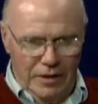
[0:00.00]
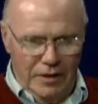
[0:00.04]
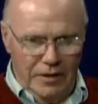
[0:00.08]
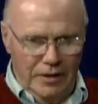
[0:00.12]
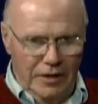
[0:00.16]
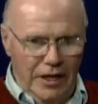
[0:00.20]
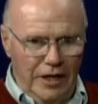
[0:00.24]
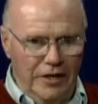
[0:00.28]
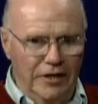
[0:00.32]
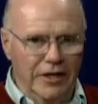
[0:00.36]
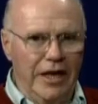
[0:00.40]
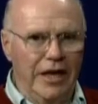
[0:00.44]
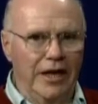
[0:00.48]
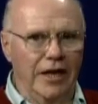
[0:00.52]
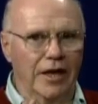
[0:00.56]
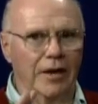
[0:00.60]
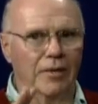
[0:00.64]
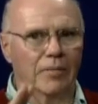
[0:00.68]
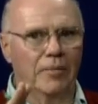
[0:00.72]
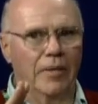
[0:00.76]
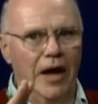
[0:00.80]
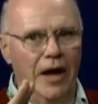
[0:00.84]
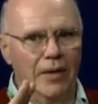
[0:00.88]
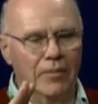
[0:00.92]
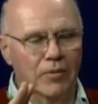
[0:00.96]
They're taking the
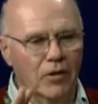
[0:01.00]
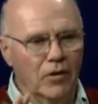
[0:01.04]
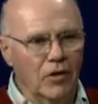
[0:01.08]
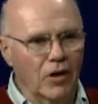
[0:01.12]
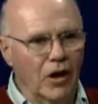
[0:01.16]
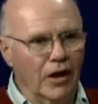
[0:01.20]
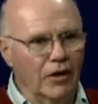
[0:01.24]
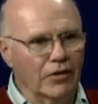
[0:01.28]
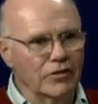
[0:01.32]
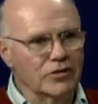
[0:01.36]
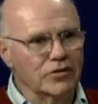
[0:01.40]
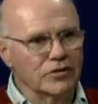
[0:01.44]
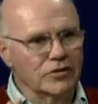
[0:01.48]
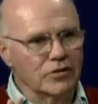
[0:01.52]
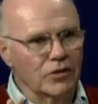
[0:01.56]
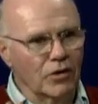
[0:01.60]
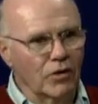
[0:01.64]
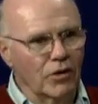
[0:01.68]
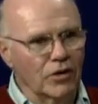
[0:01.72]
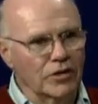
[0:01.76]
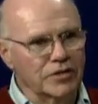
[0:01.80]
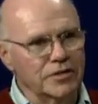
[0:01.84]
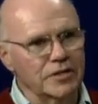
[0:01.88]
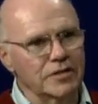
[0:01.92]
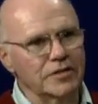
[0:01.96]
Bible college's
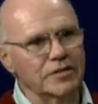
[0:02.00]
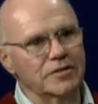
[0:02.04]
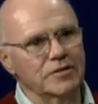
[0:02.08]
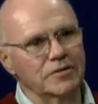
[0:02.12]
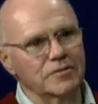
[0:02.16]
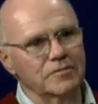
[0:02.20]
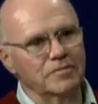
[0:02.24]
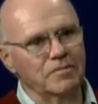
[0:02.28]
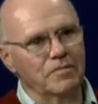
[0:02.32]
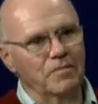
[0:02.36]
courses.